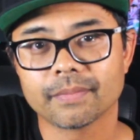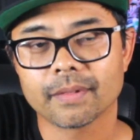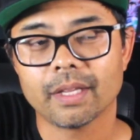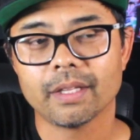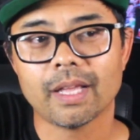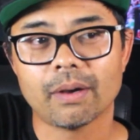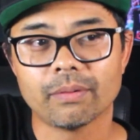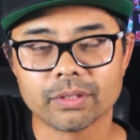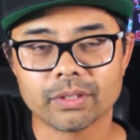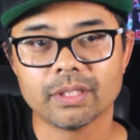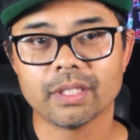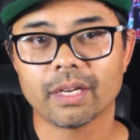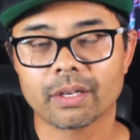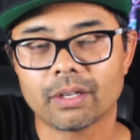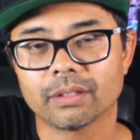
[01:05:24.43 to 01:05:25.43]
And that was the
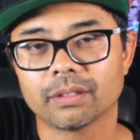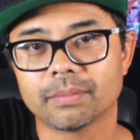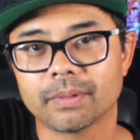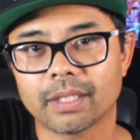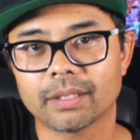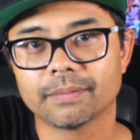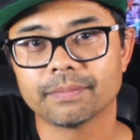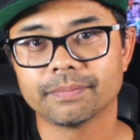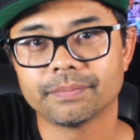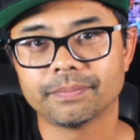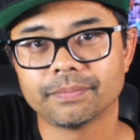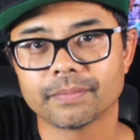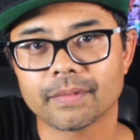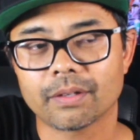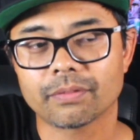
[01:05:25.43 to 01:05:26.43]
day I called him dad
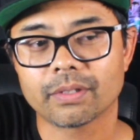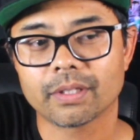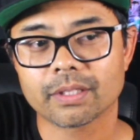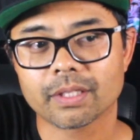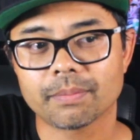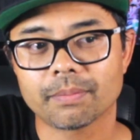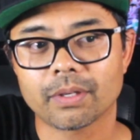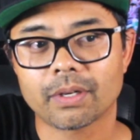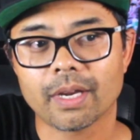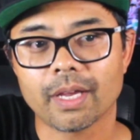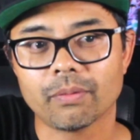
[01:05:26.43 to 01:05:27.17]
after that seminar.